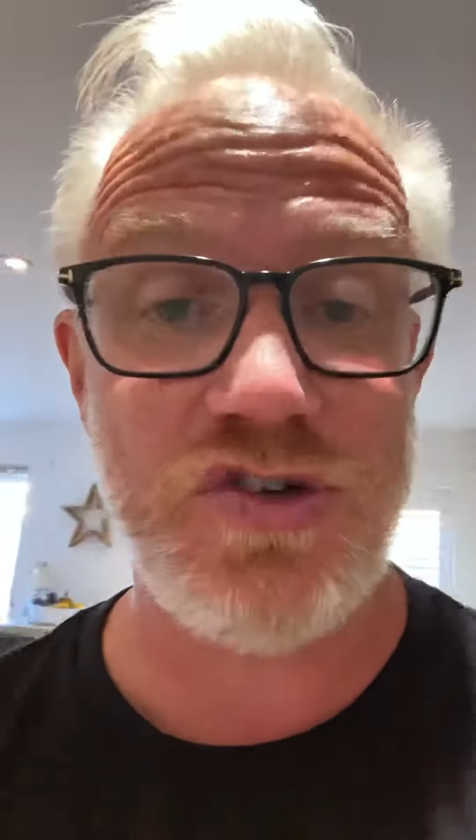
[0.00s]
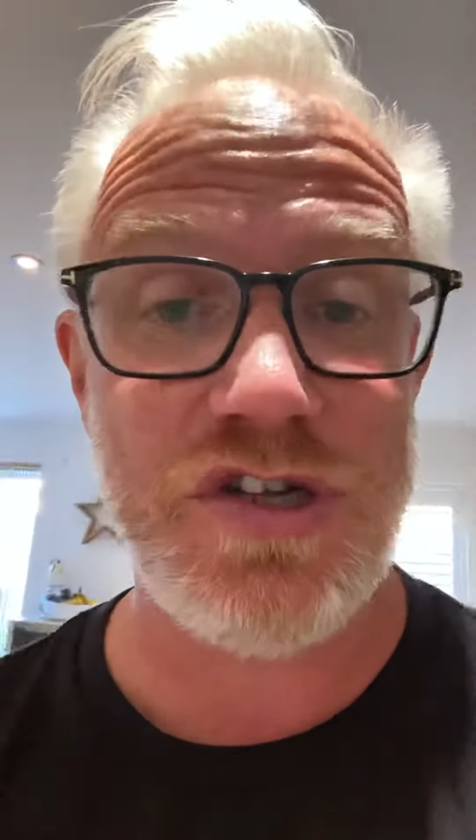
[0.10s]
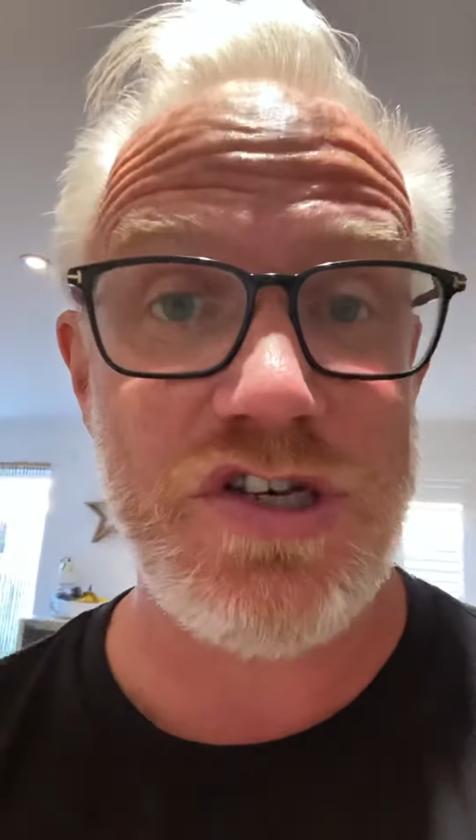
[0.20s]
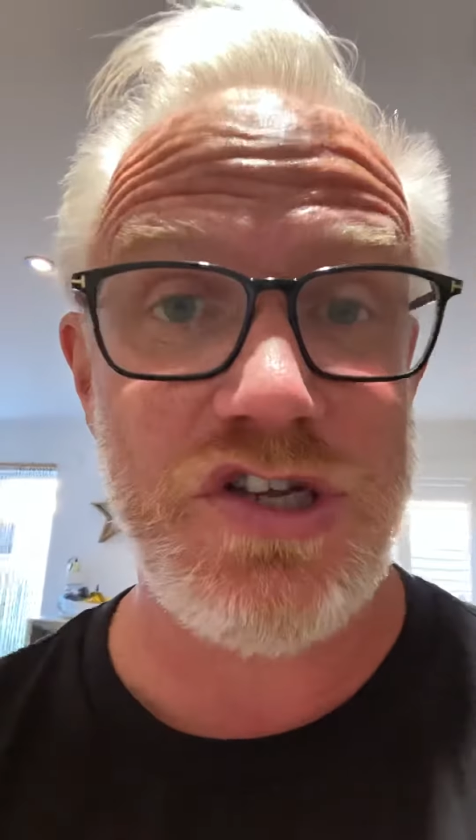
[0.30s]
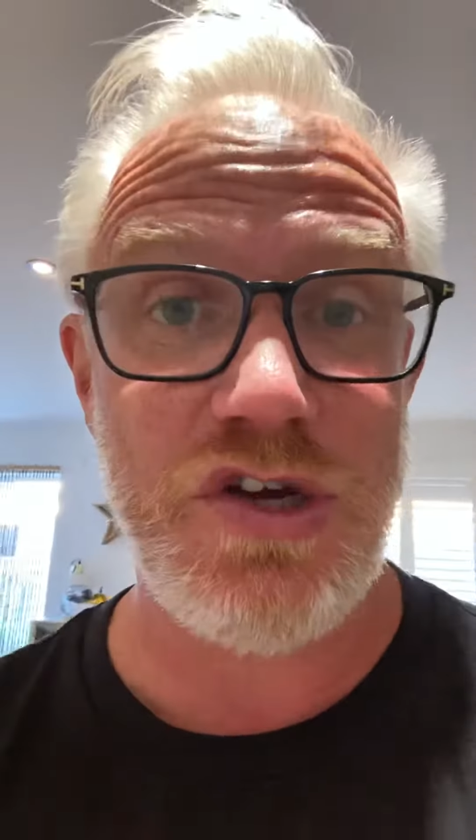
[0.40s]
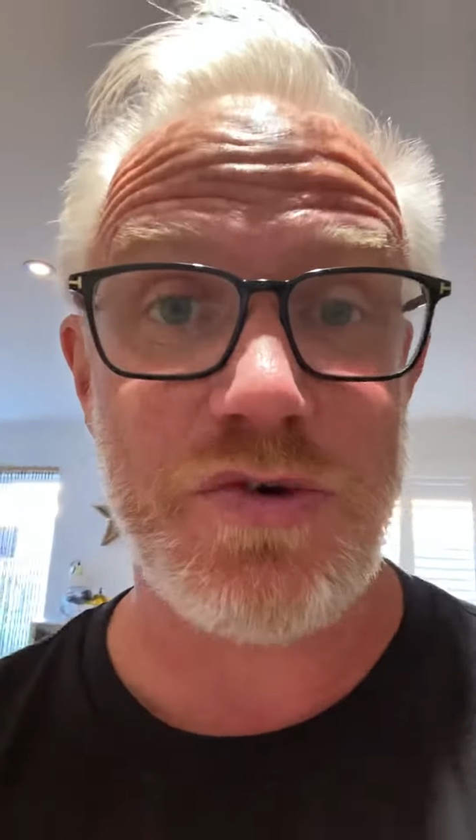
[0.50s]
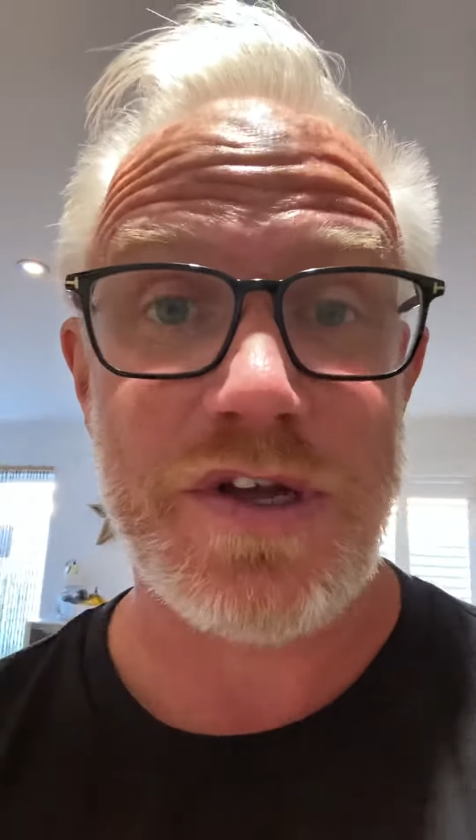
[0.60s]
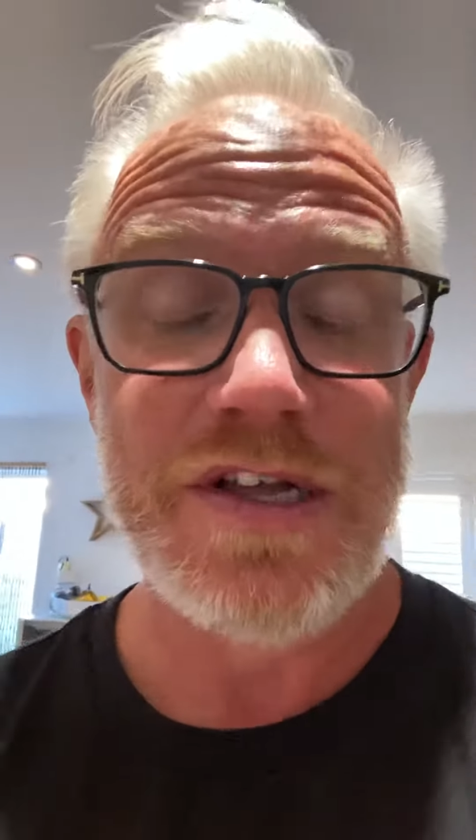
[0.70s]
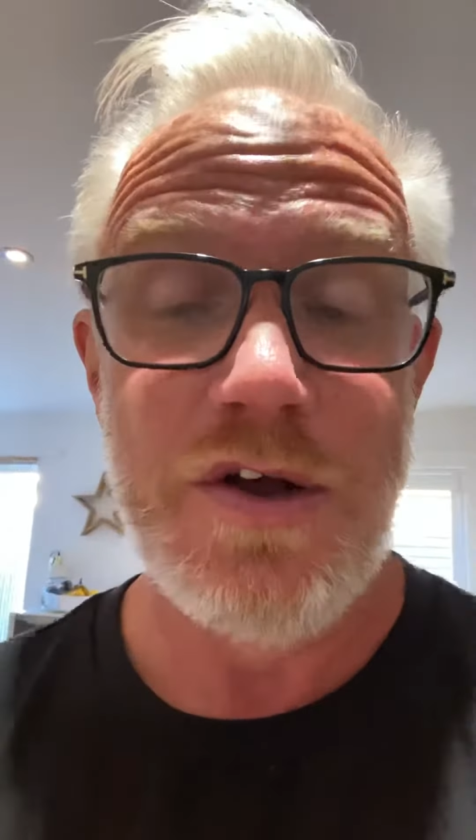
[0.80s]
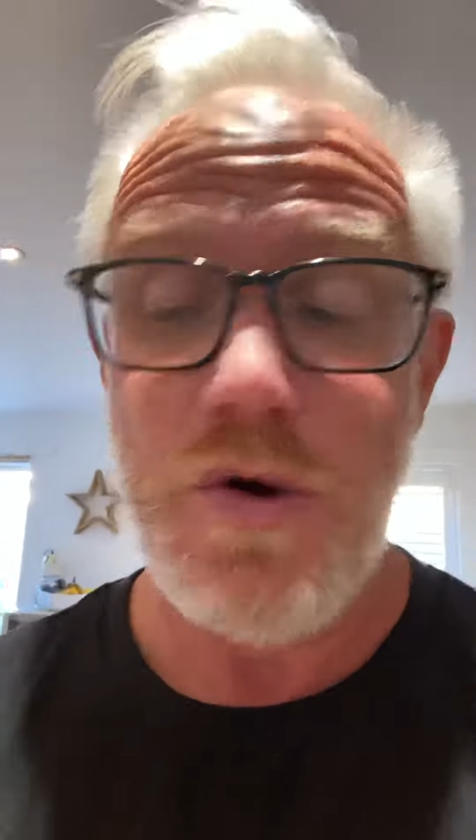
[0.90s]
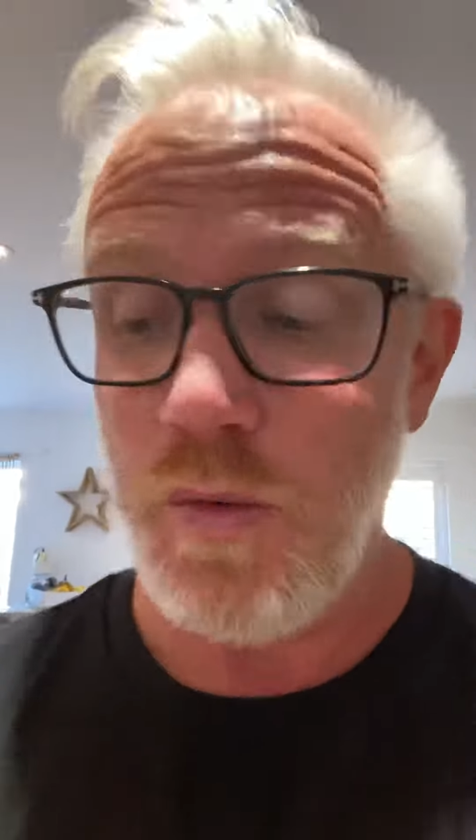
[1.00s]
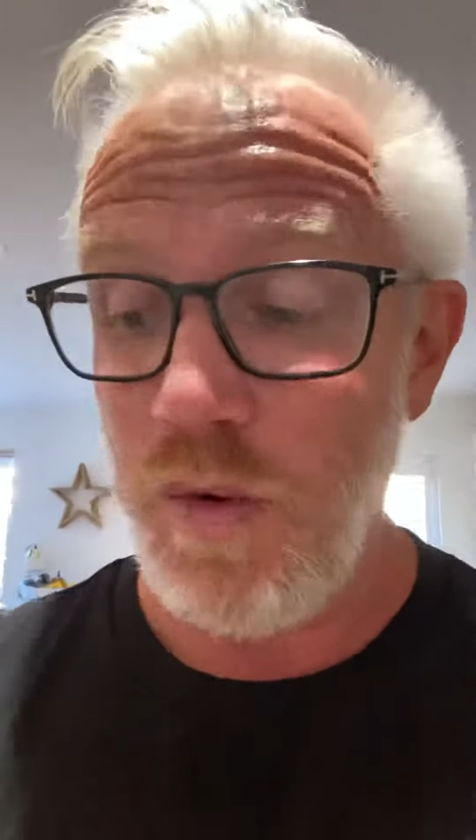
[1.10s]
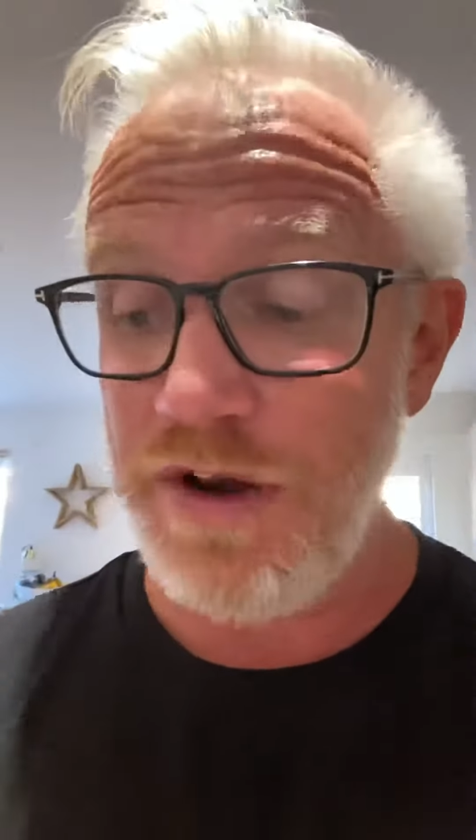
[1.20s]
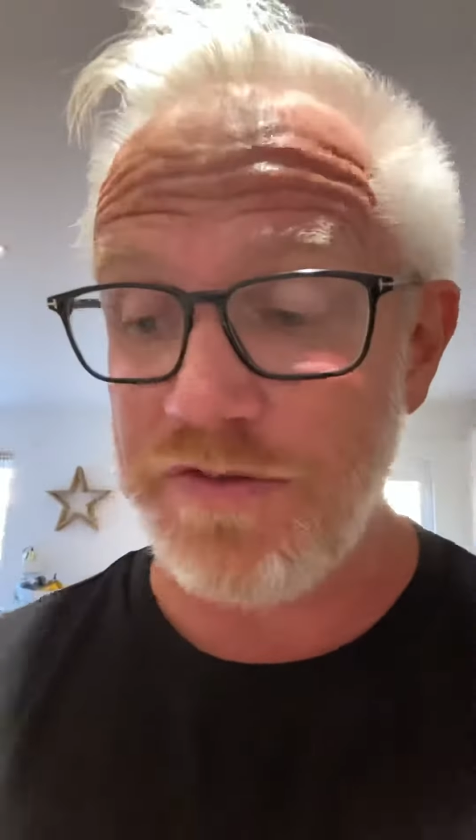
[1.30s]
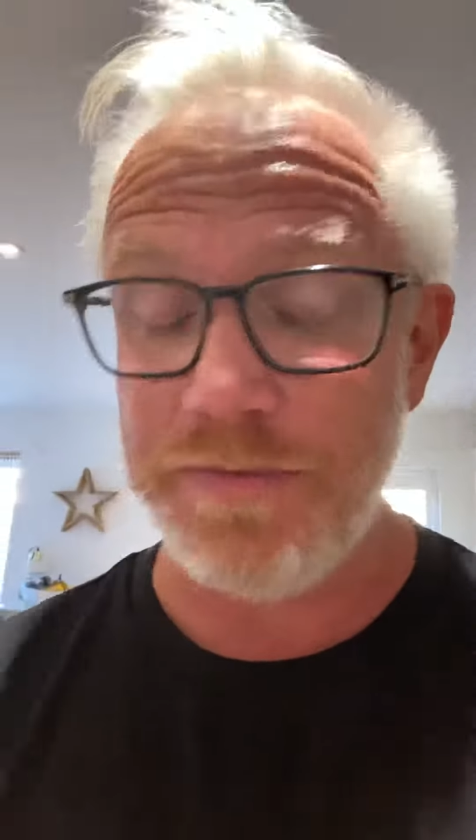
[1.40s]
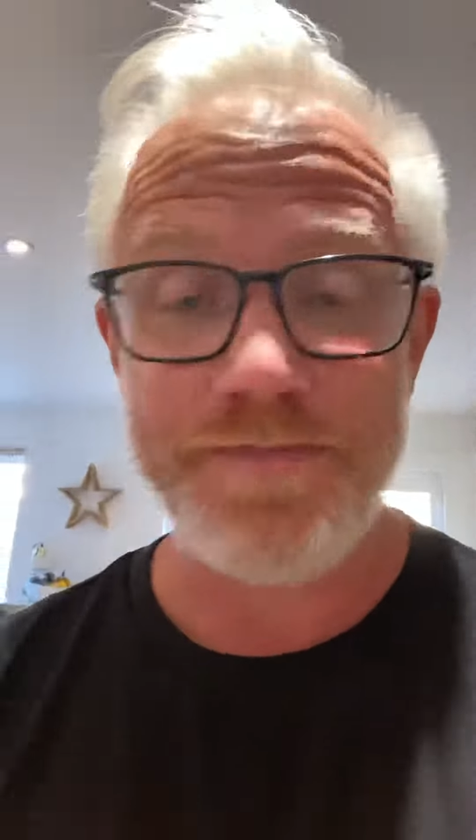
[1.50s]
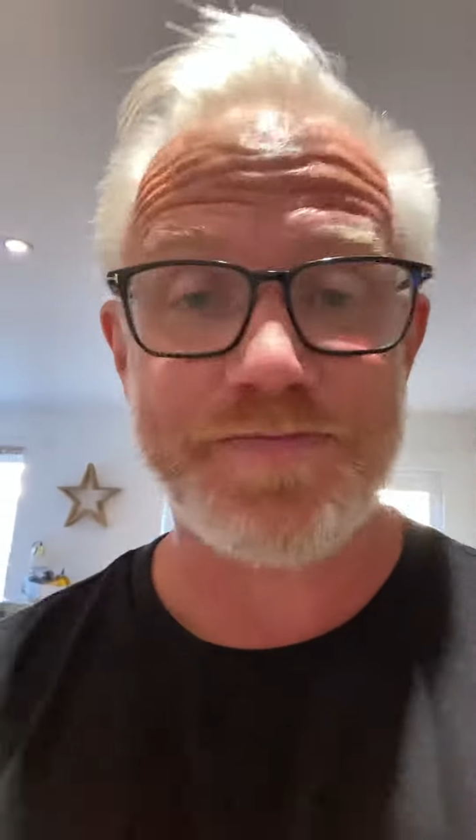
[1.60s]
can do. One of them,